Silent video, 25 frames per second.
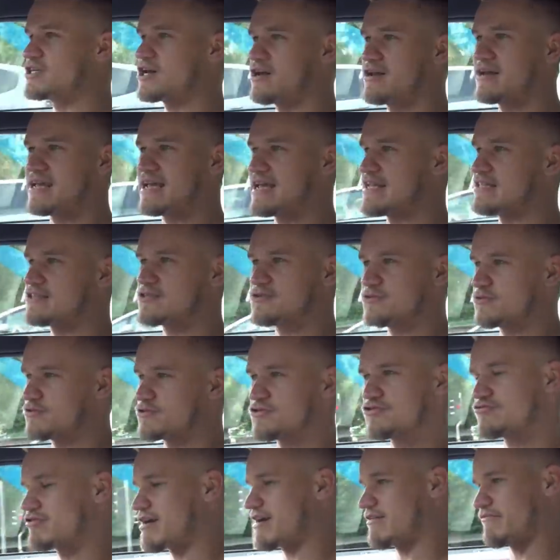turn it into a
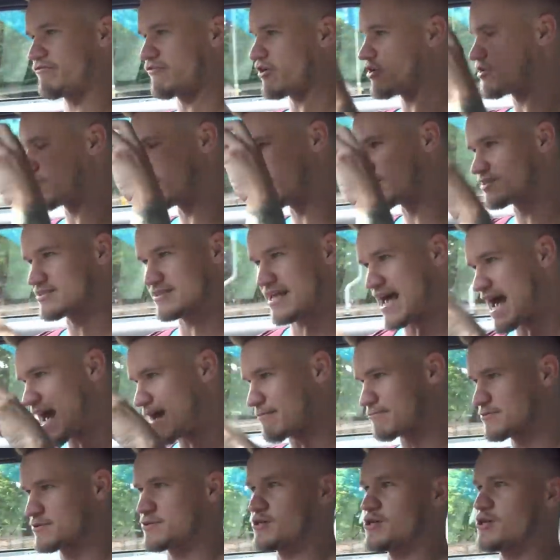track focused
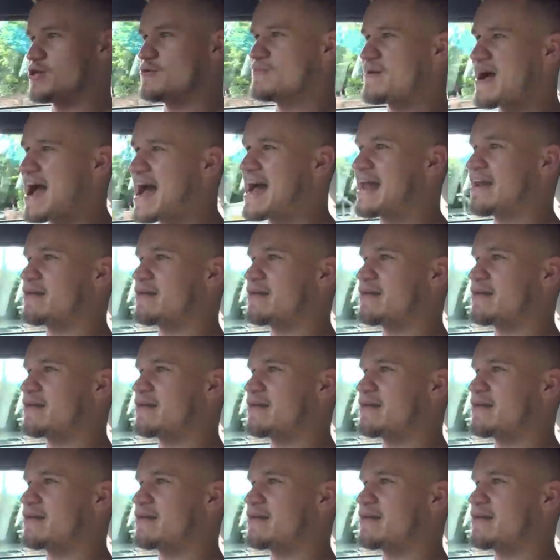absolute